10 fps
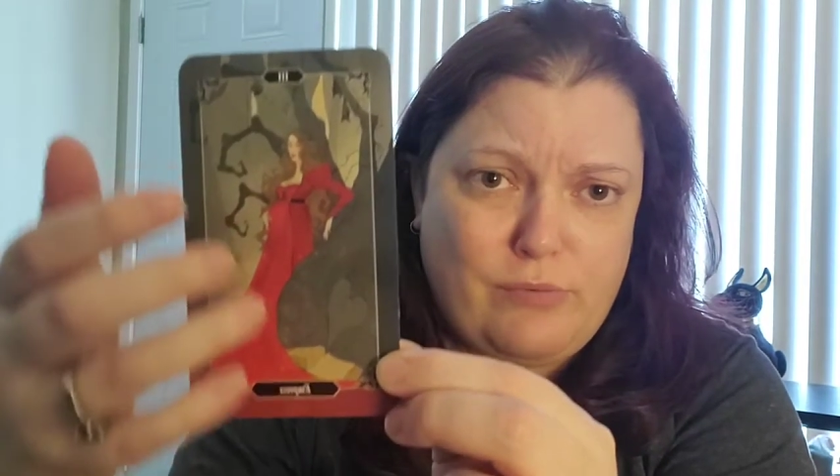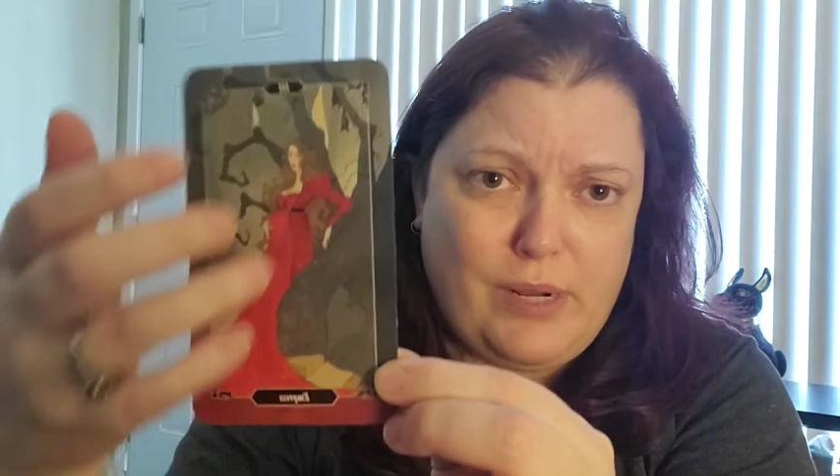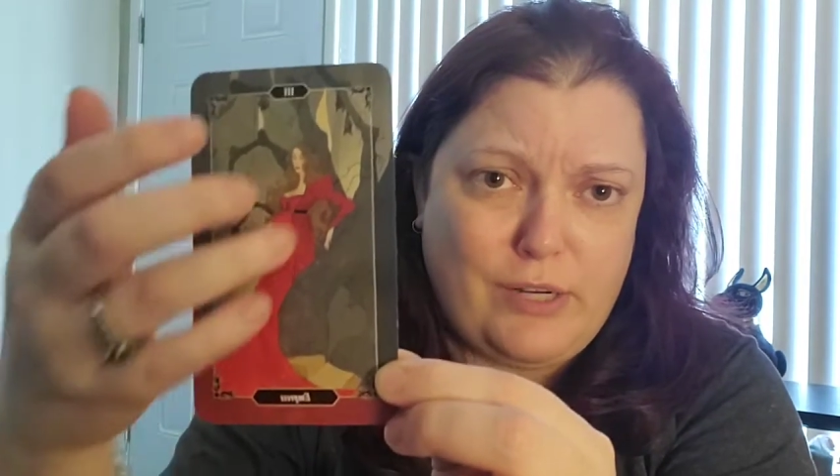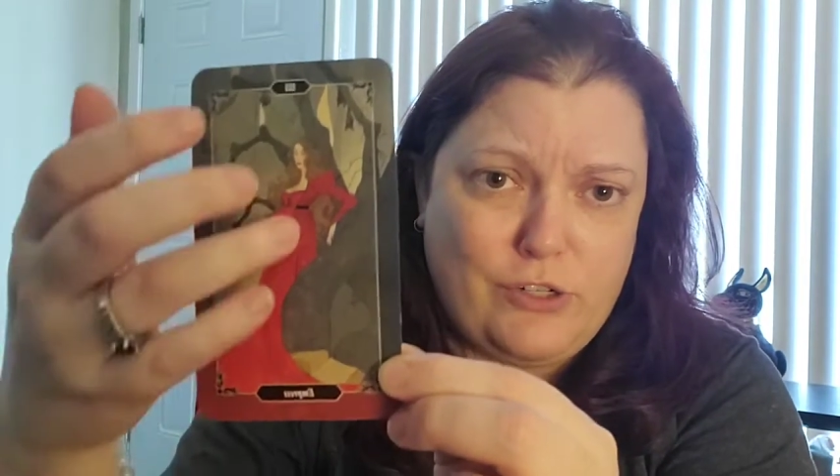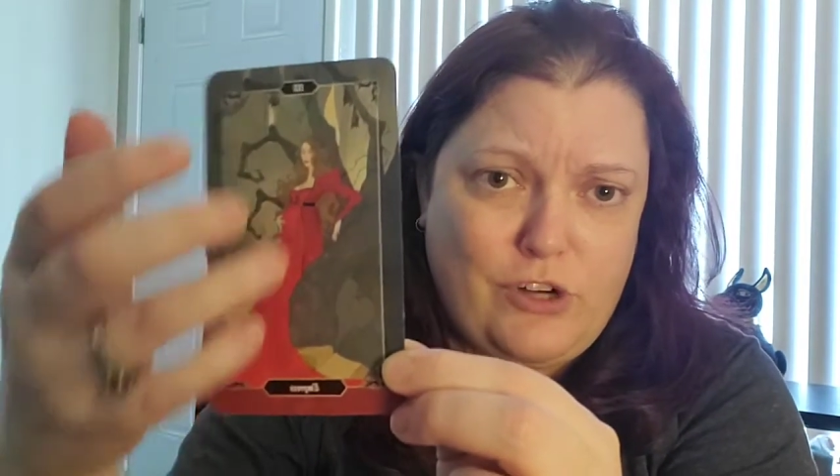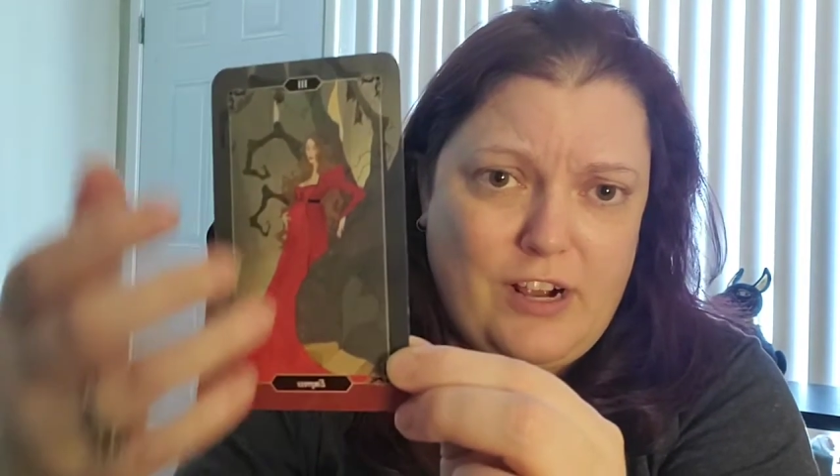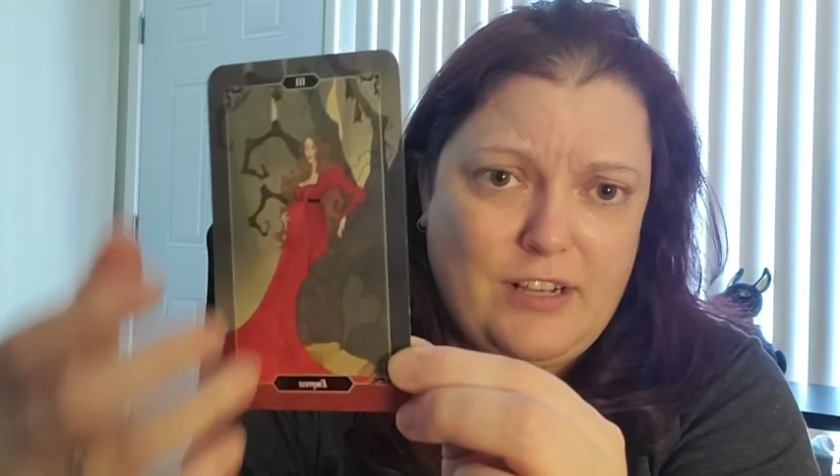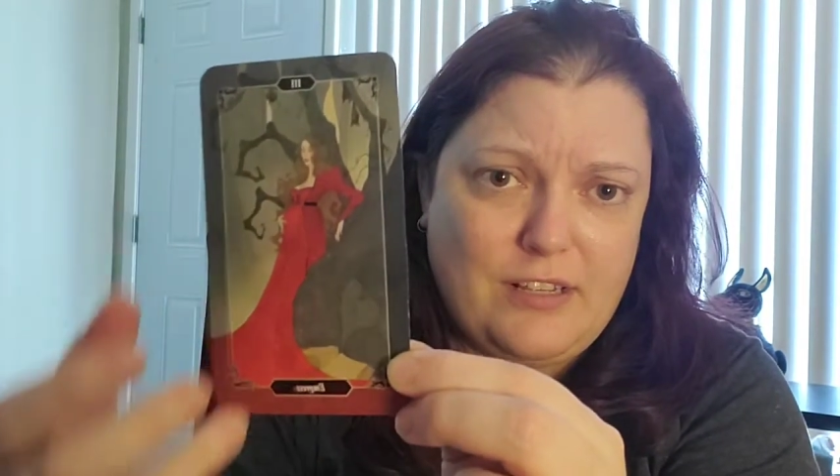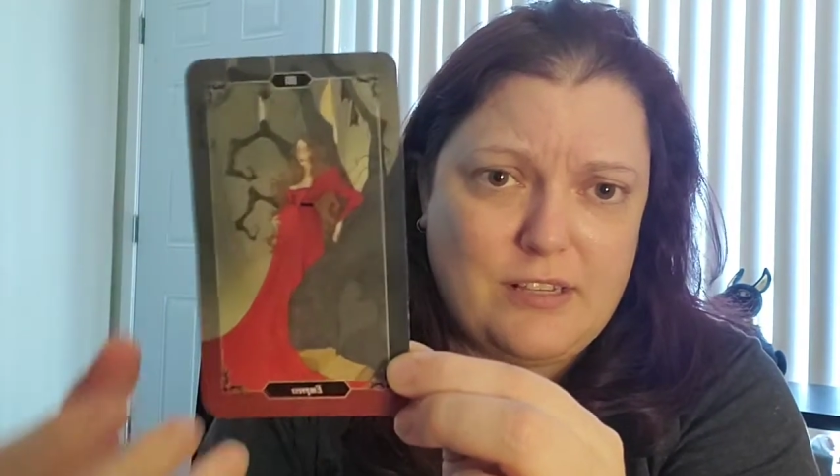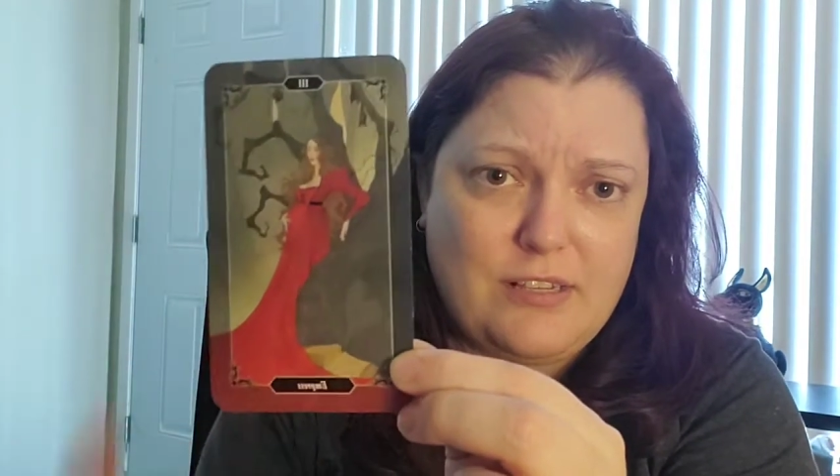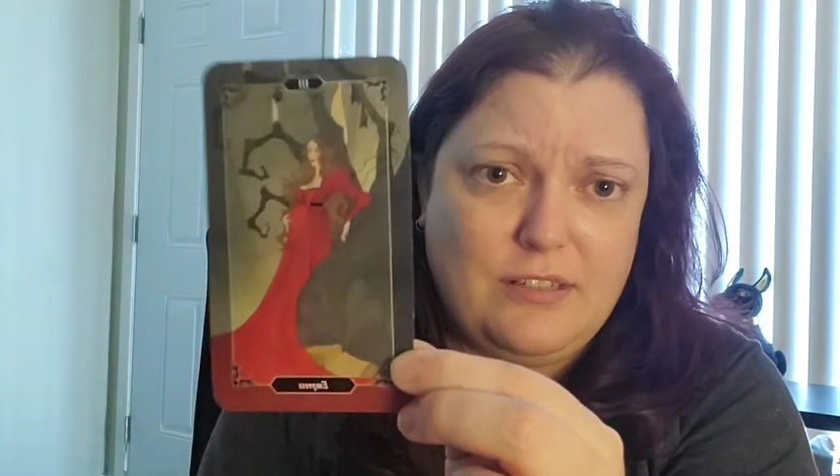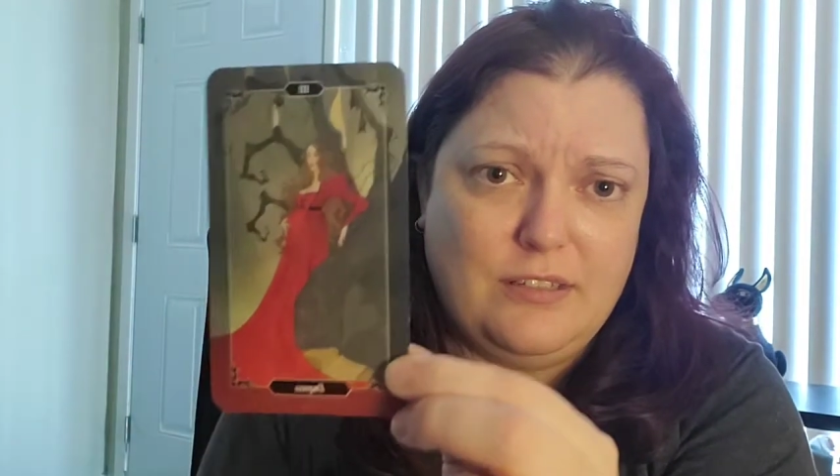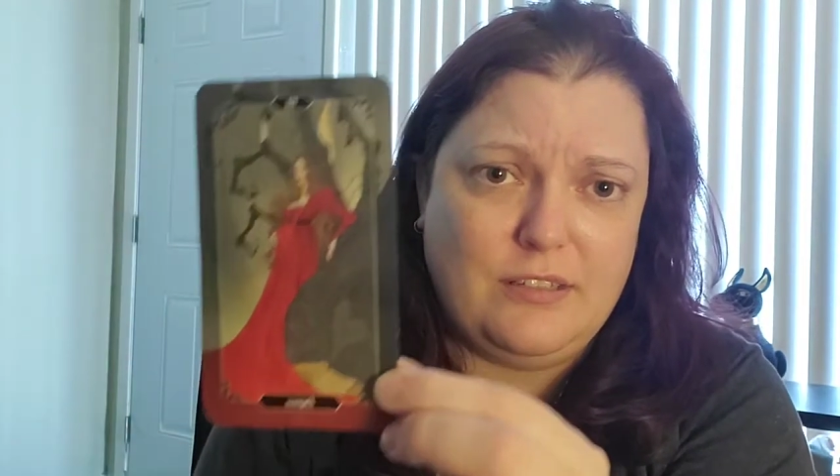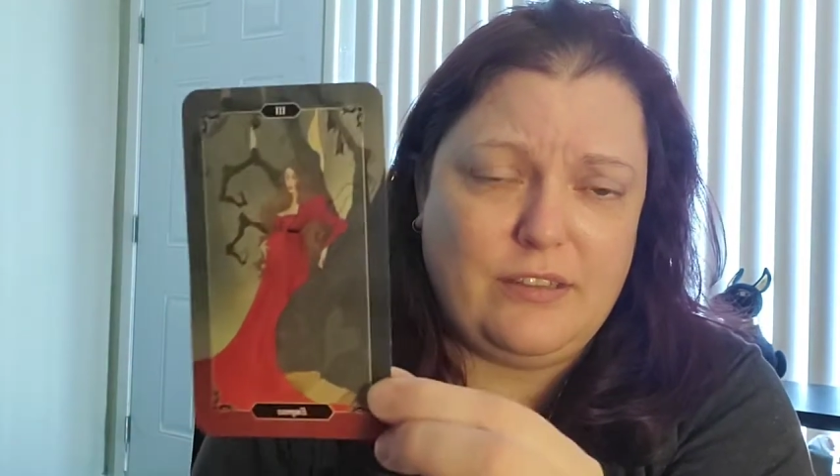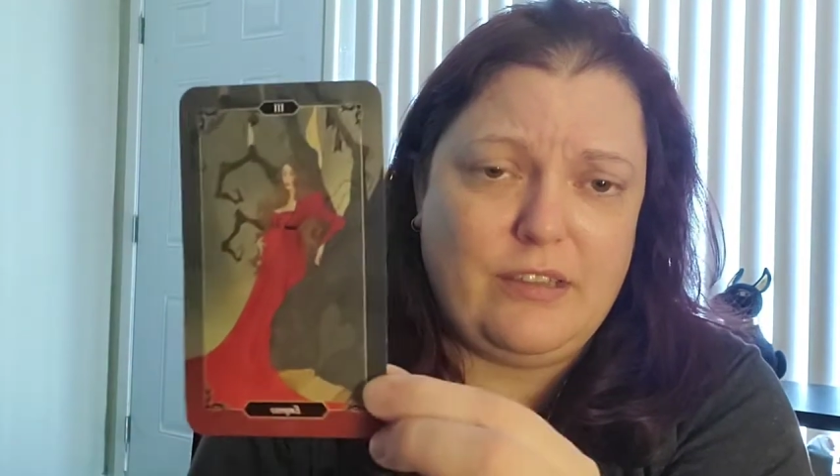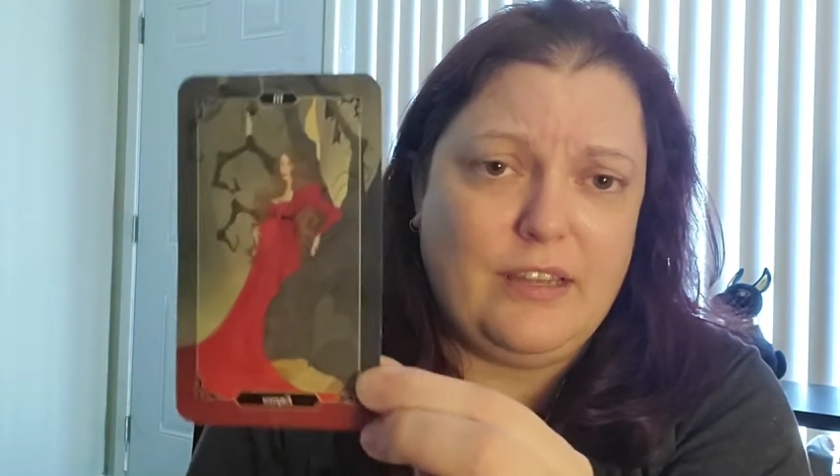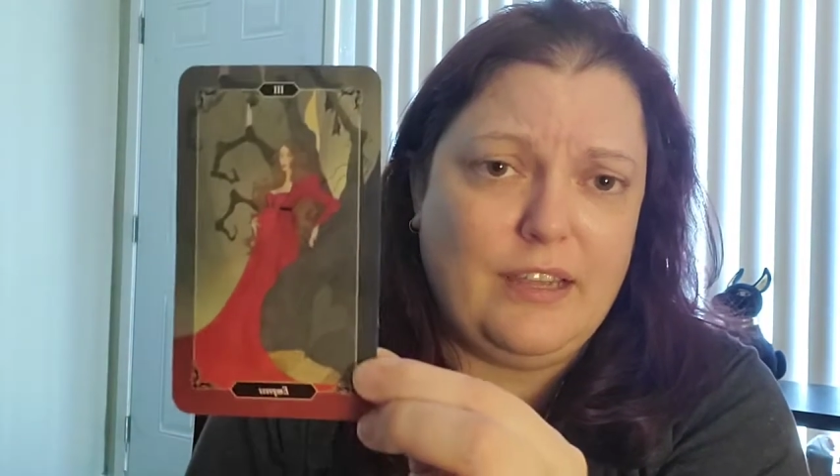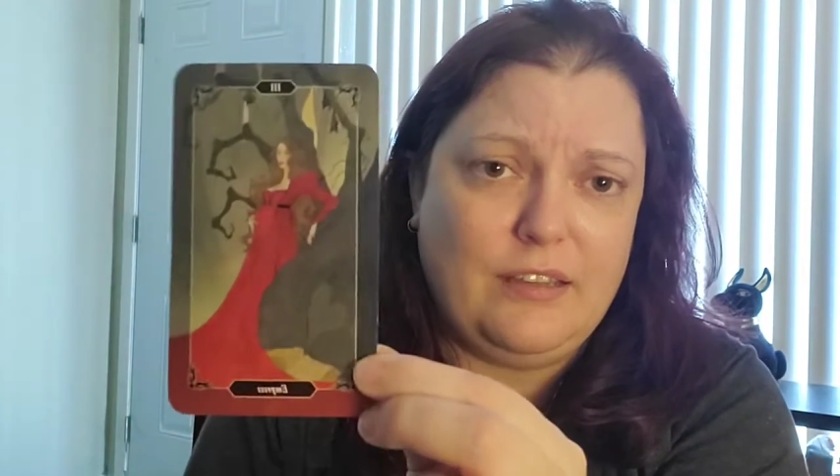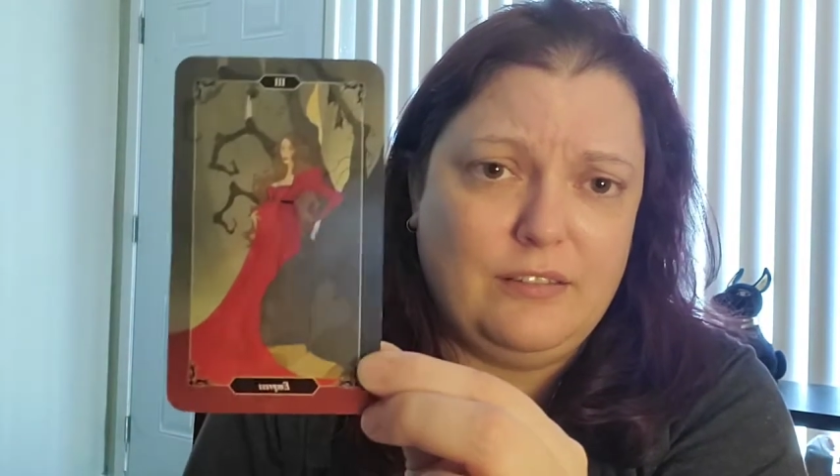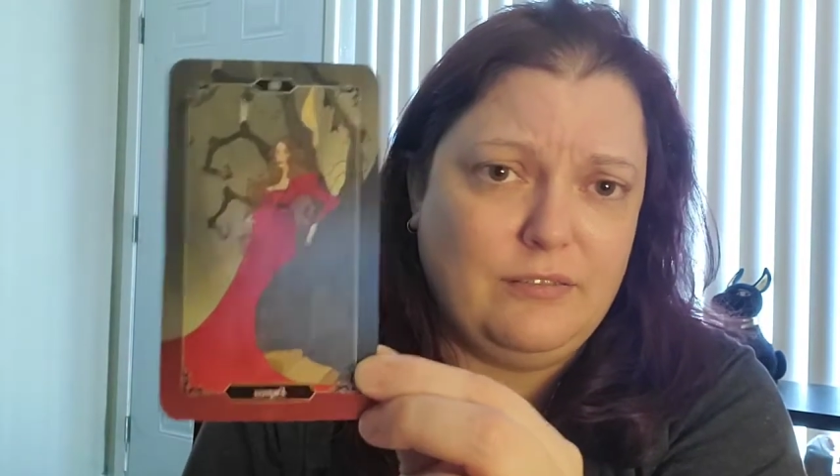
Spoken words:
red dress. Like,